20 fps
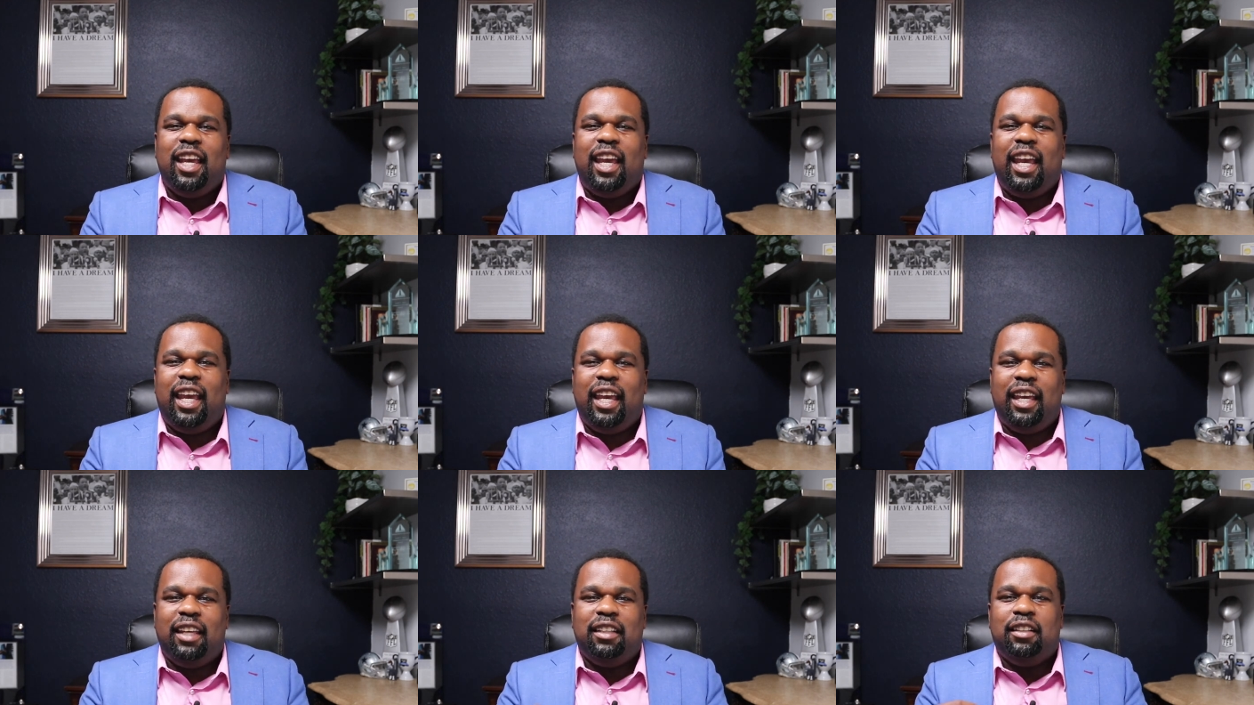
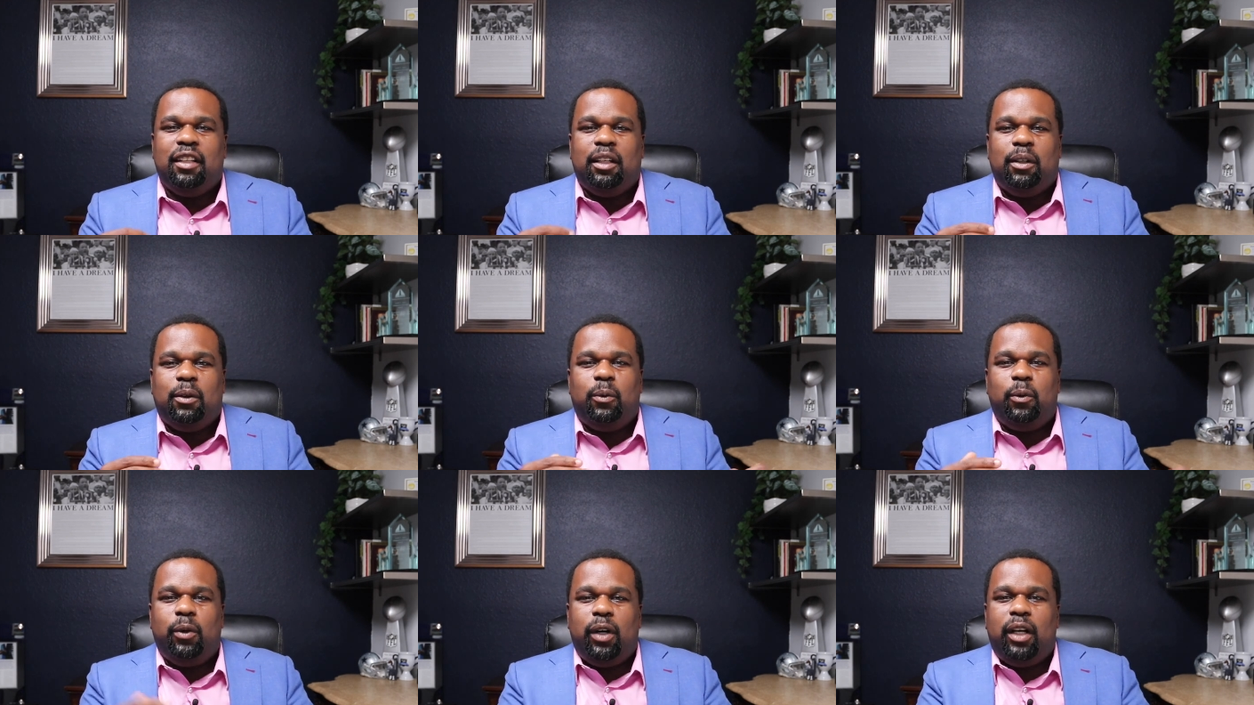and
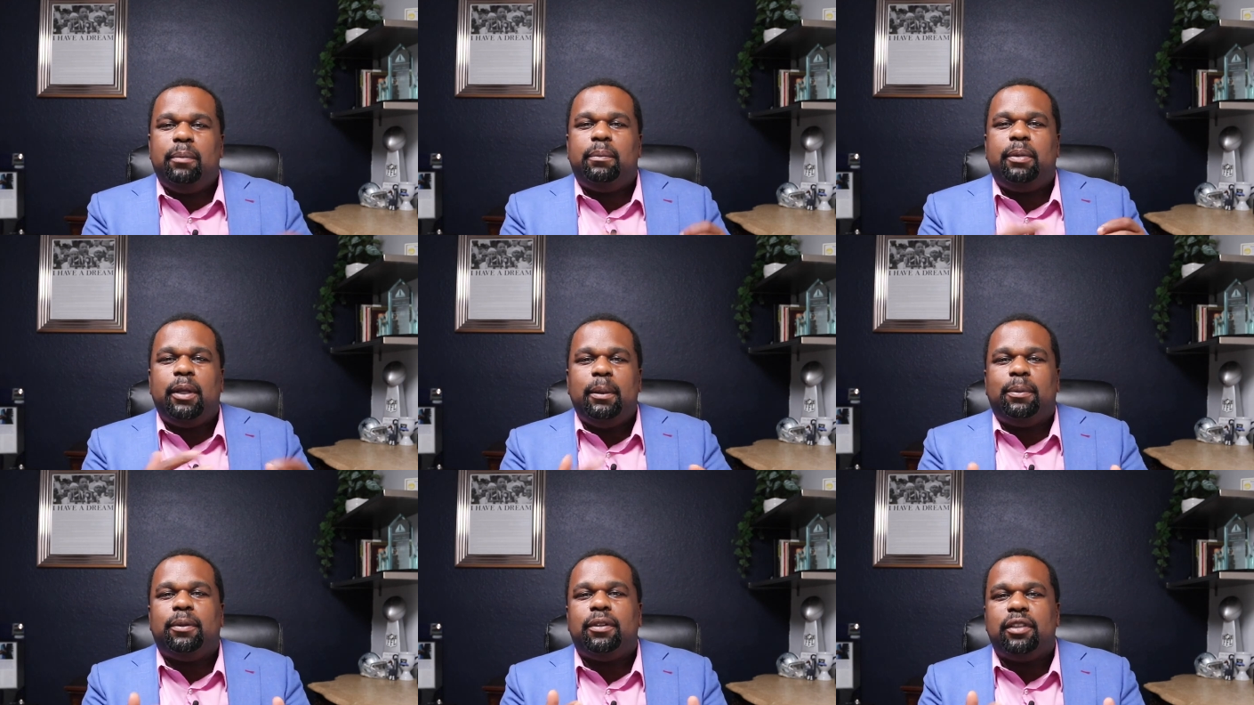
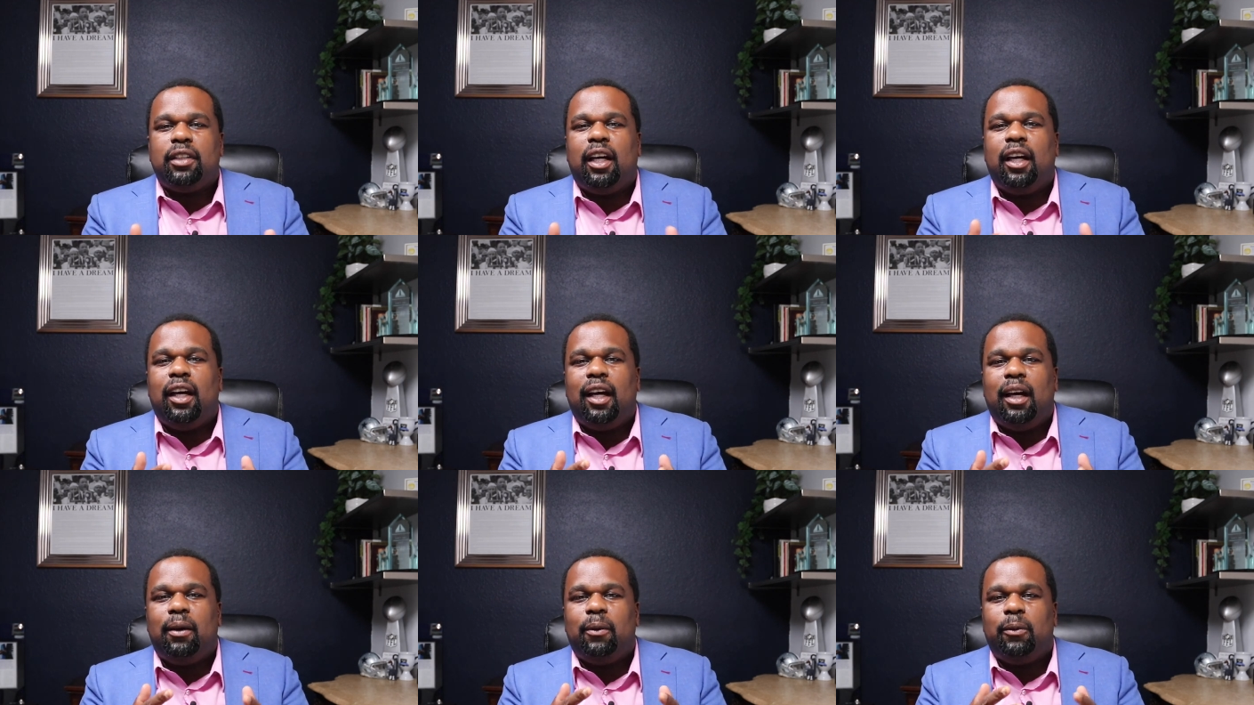want people to
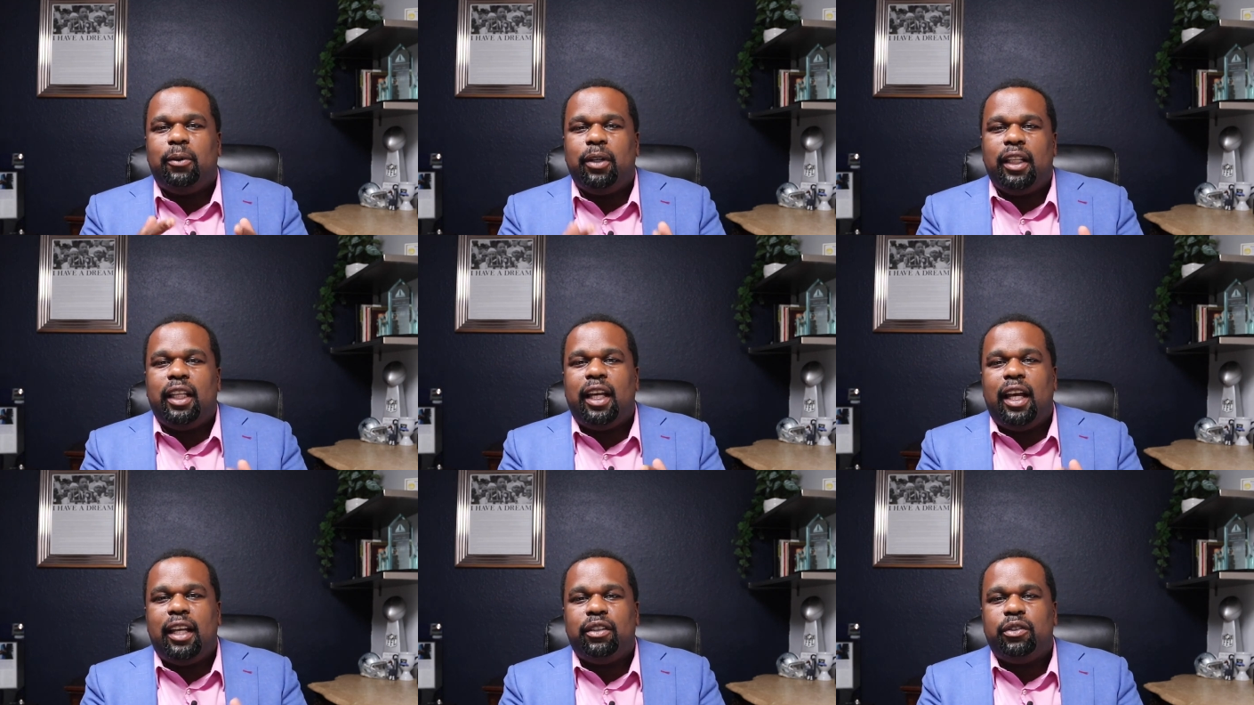uh,
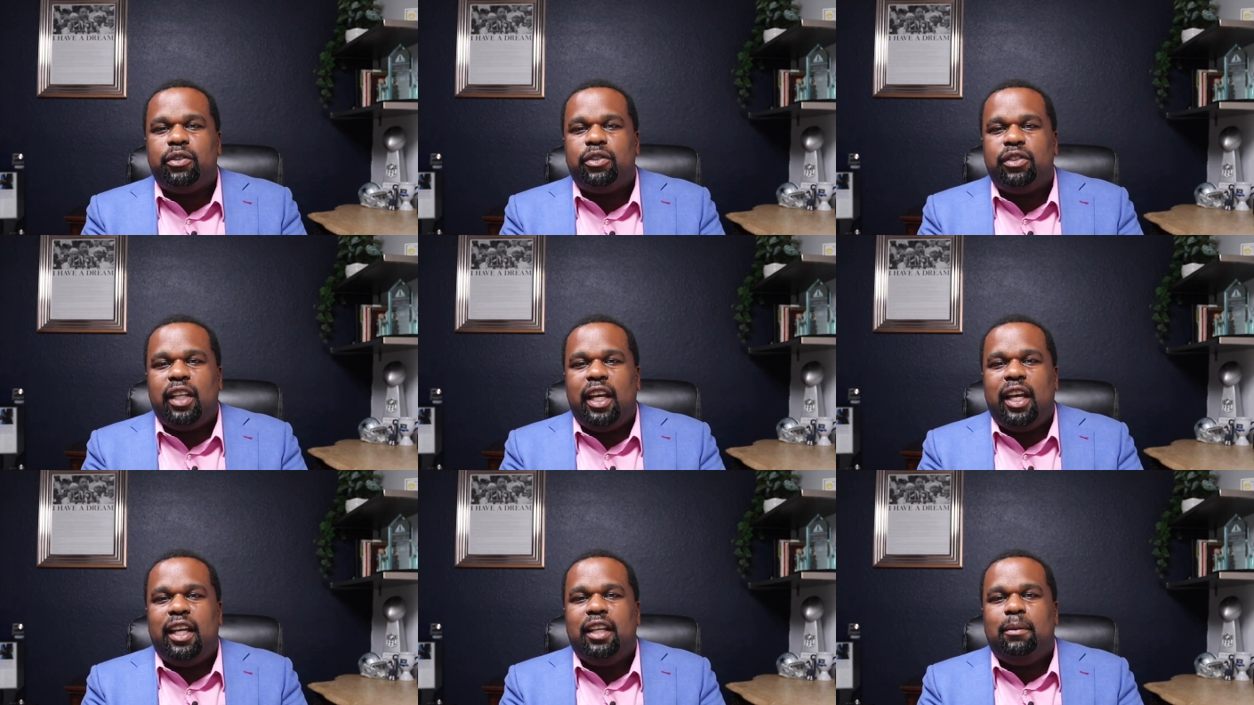really
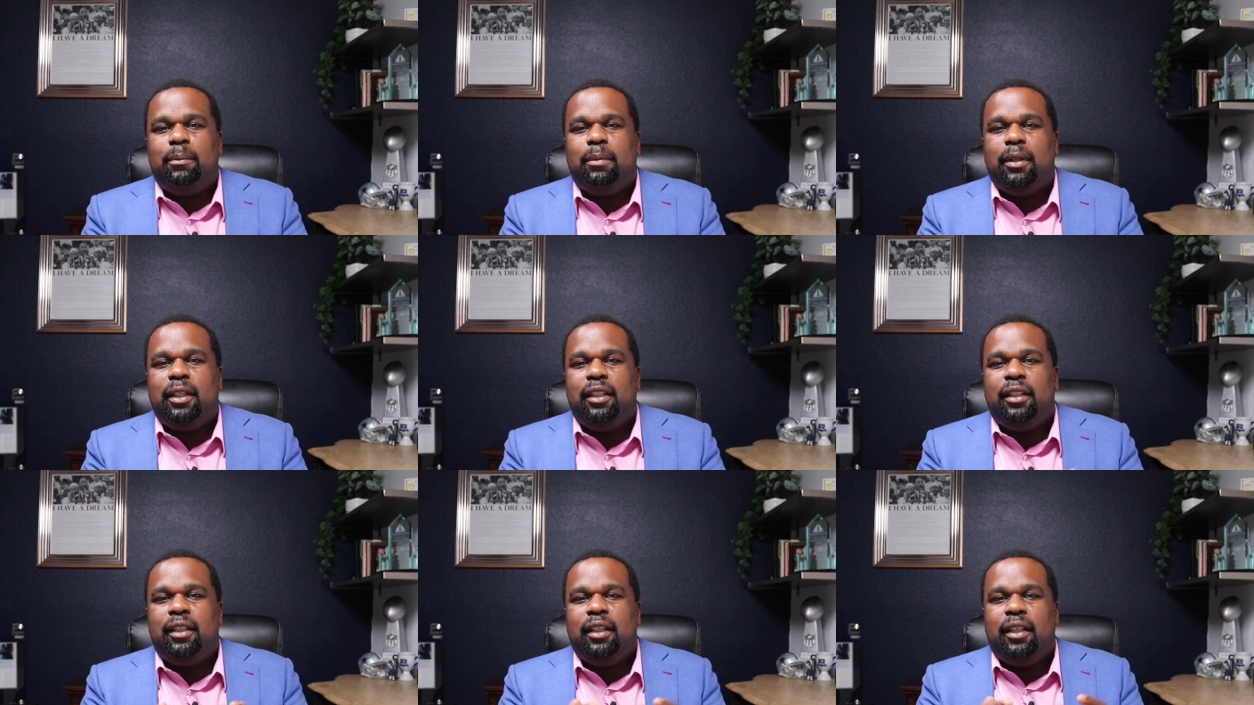understand and
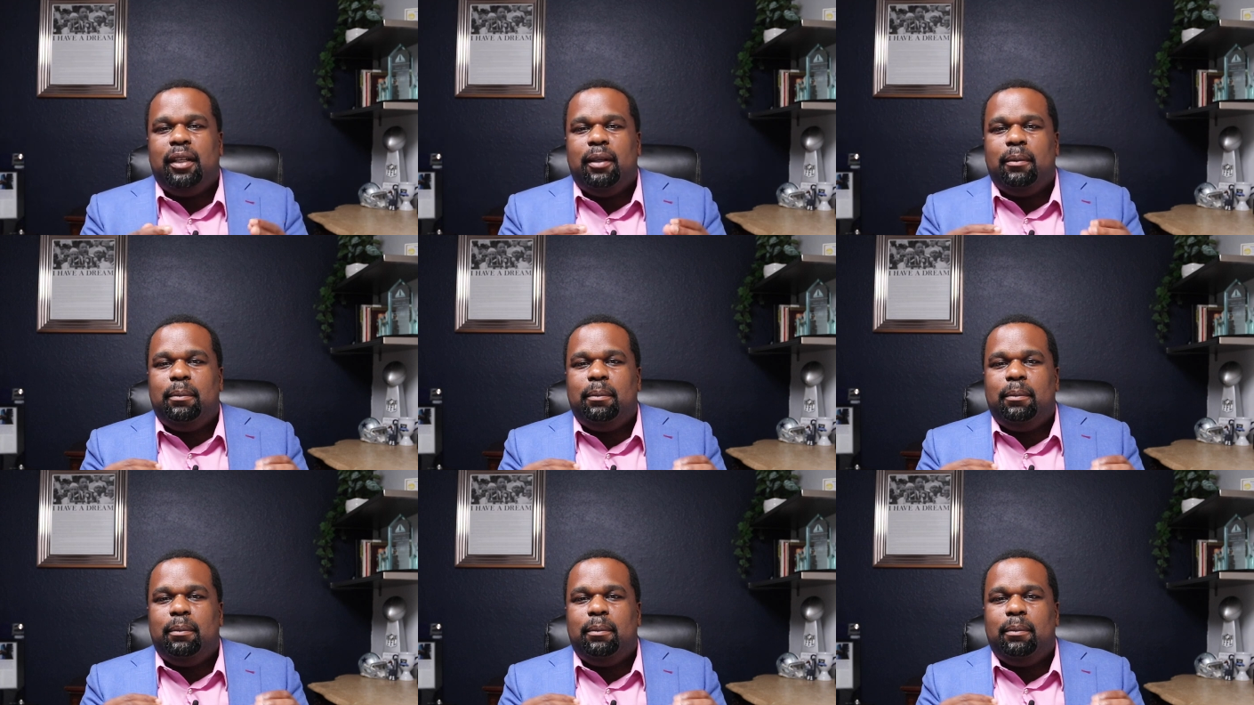be